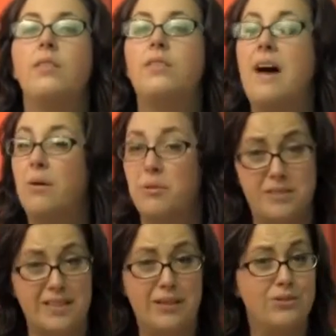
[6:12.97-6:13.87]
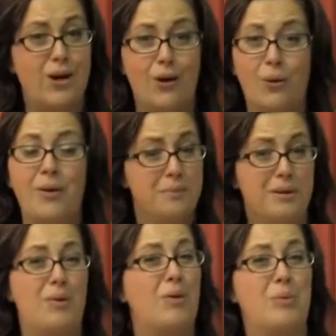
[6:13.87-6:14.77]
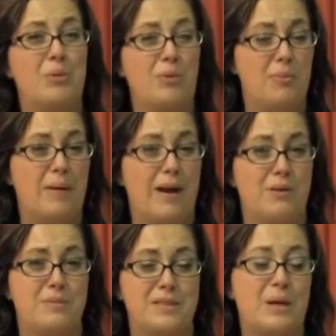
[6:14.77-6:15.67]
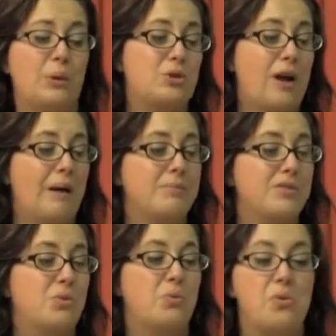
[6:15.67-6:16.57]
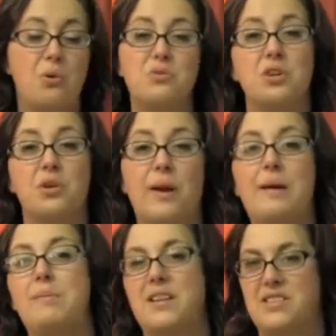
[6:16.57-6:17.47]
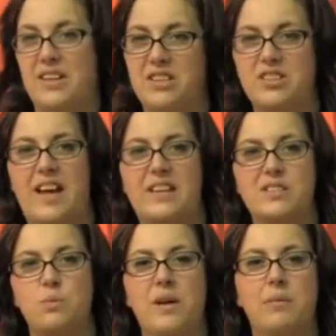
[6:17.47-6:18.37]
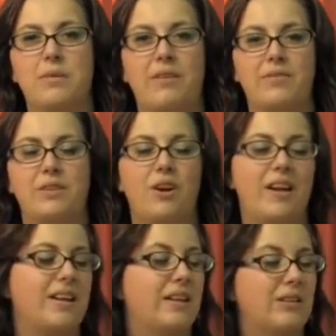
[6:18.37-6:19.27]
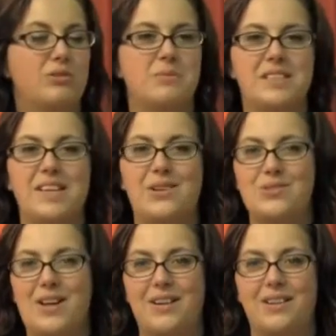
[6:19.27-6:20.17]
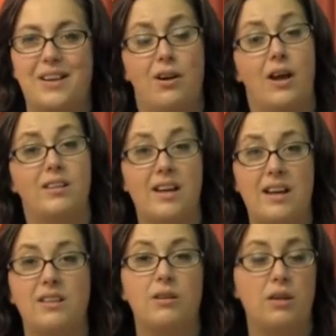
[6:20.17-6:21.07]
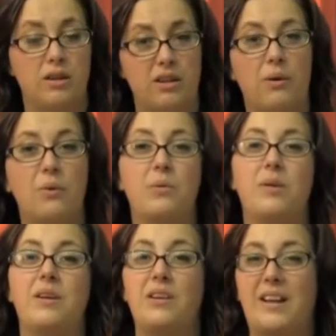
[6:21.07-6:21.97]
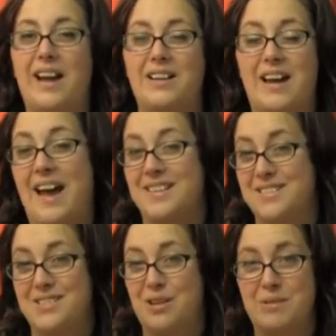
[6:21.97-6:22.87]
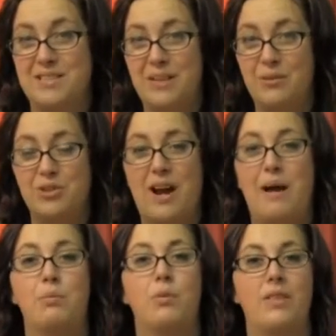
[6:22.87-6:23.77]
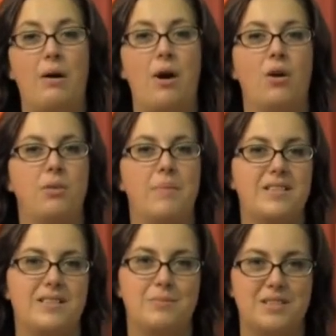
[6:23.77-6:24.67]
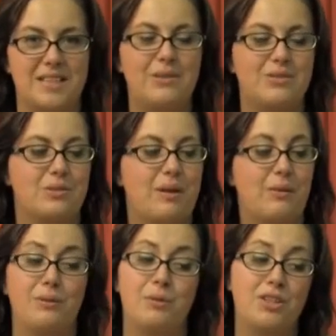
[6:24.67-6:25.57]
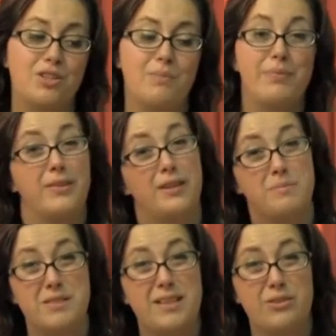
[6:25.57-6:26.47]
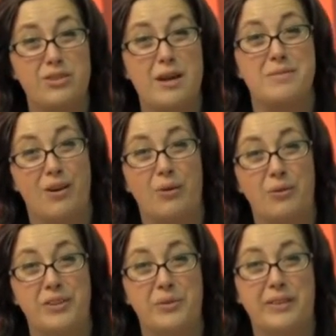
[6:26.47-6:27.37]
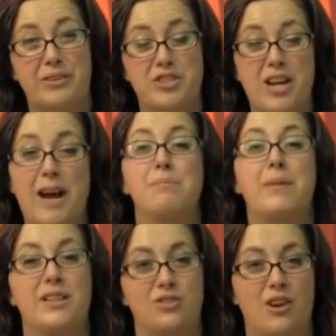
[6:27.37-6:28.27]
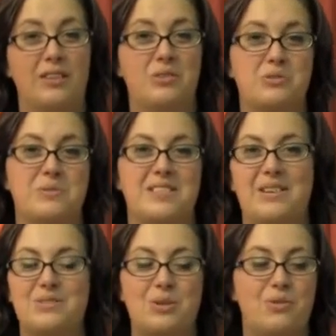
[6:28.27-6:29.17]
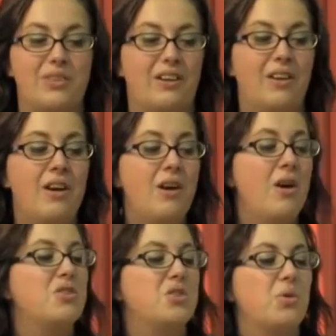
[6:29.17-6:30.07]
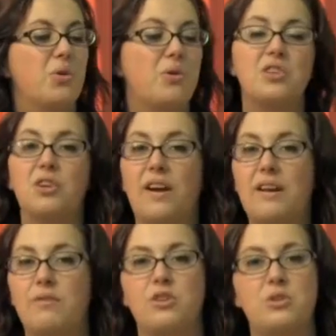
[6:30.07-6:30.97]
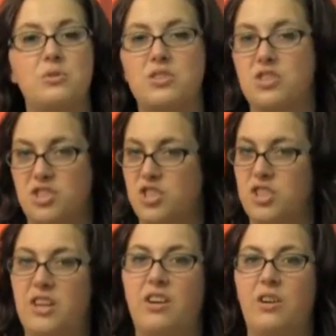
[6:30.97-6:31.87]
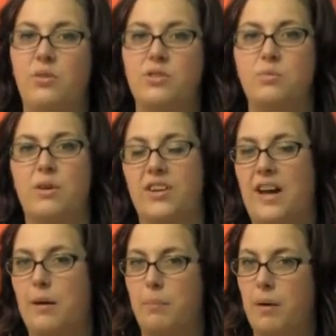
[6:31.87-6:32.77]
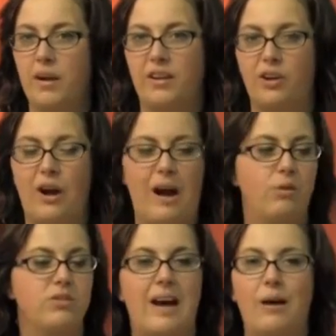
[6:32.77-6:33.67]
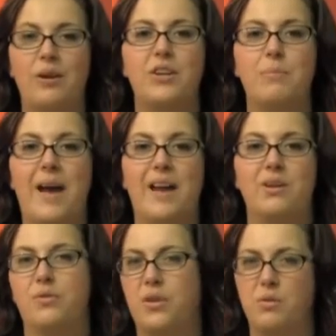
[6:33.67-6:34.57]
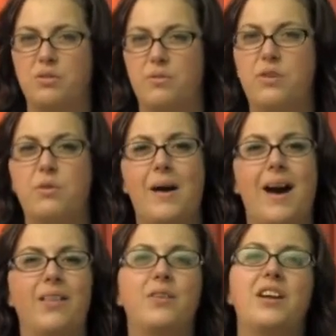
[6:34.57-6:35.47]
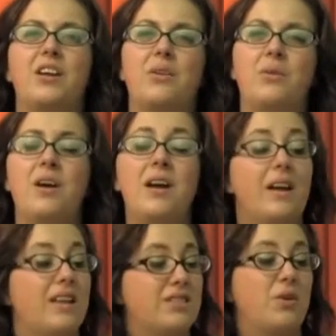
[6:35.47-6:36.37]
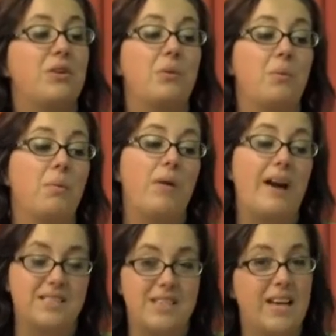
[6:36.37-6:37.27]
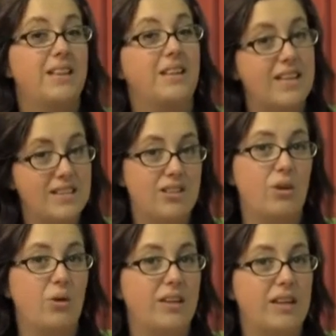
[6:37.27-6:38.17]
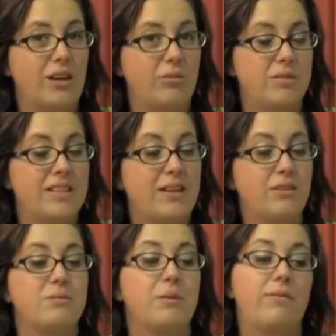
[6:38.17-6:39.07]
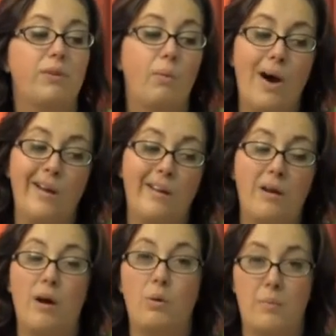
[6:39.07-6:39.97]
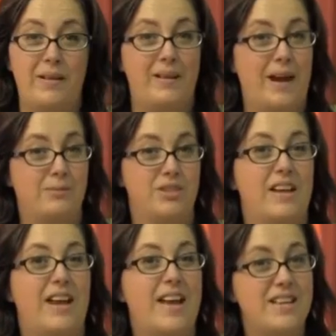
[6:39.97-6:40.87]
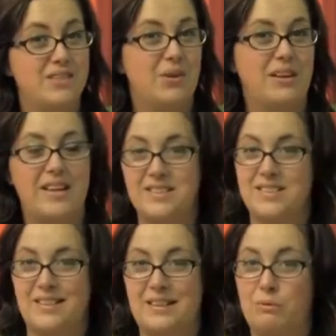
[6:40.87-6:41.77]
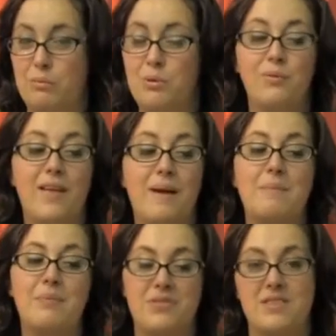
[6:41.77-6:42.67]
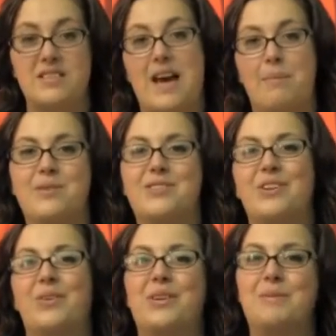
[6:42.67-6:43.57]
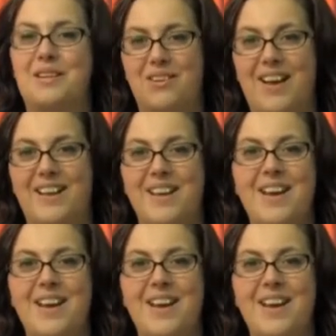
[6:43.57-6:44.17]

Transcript: Now the mosquitoes are going to be horrible over by your mosquito traps, so those are great because you can just kind of swing them left and right, get those mosquitoes out of there, and then, you know, you got access to your mosquito trap without all the pesky mosquitoes around it, which the mosquito traps are only doing their job by drawing those mosquitoes over there. So those are great for use, just generic use, whether you got a bug in your house, out on your patio, if there's a few bothering you. It's going to, I said that these aren't going to kill the mosquitoes, but if you want a repellent option that is going to instantly remove them, the zappers are going to be great.